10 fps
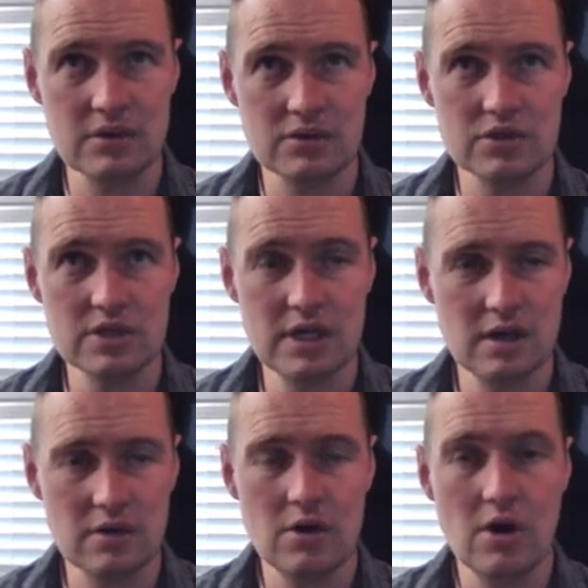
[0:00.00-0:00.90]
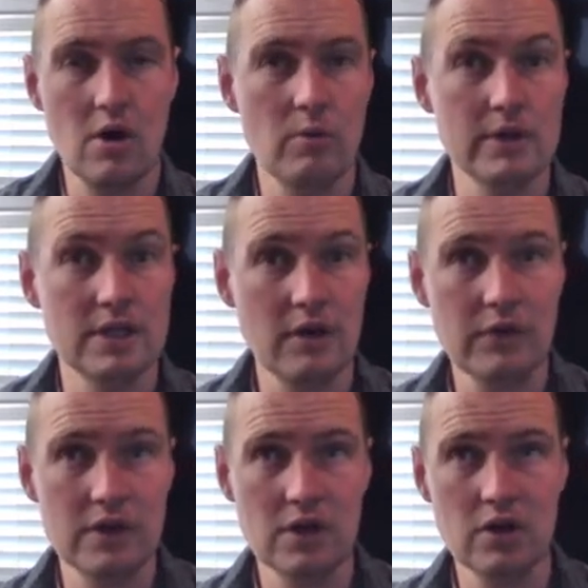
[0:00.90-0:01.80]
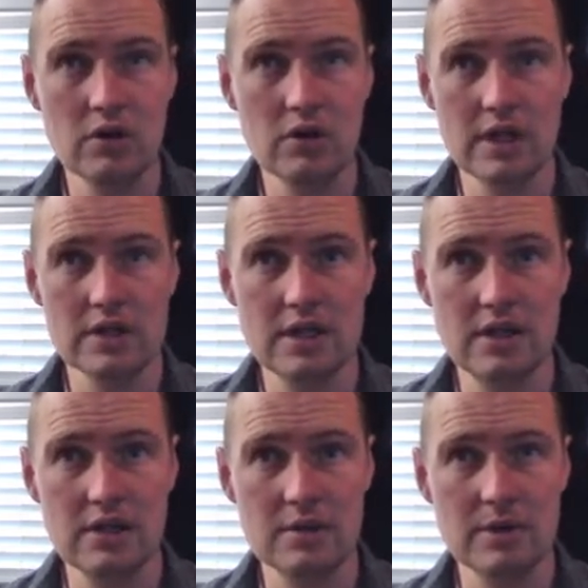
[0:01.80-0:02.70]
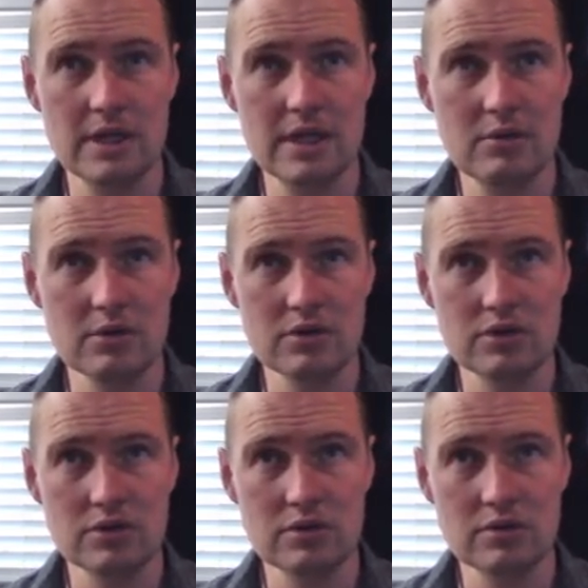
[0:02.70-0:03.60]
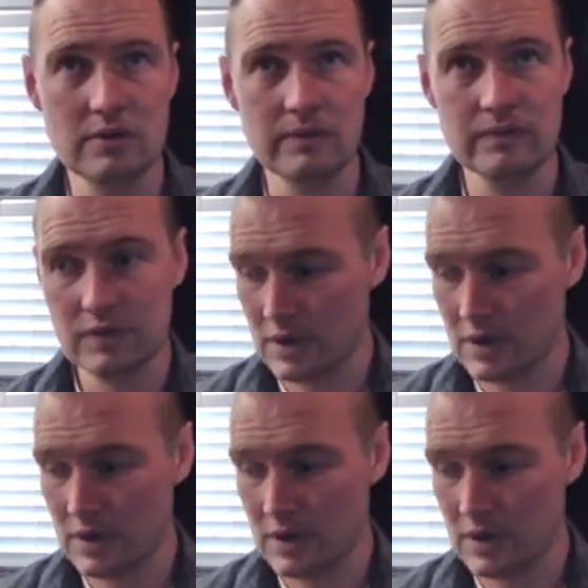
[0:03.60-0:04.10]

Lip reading: So check, we definitely know that t is going to be equal to